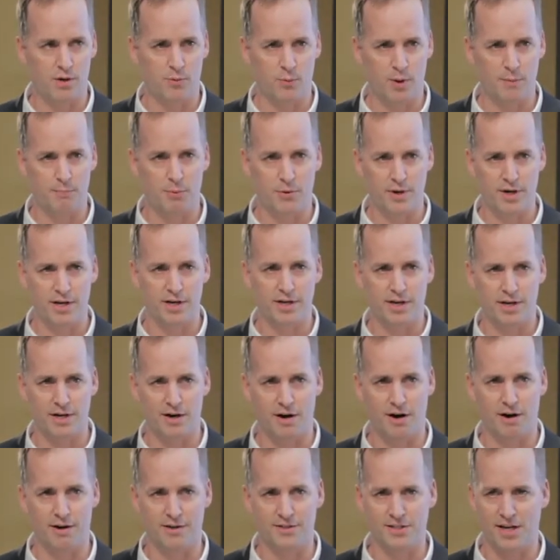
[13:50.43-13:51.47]
and we put it in
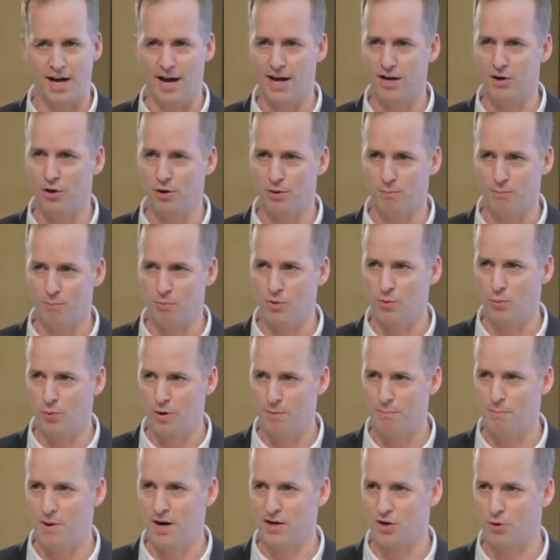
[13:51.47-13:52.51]
our title, the
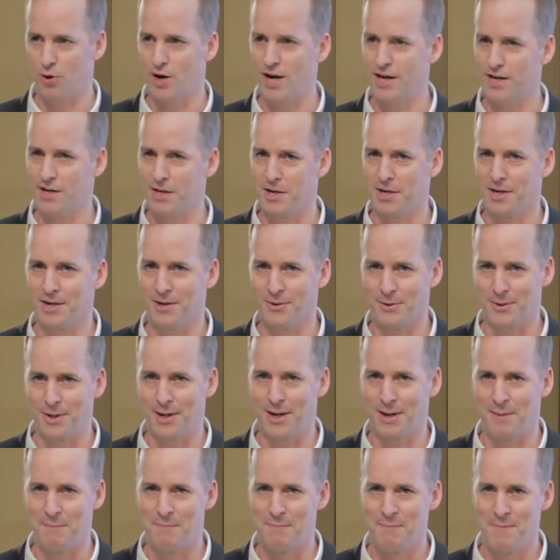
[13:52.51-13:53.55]
word muckraking,
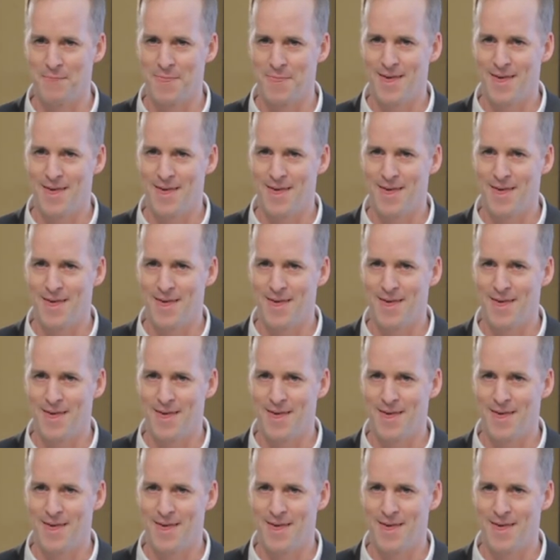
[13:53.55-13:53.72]
okay?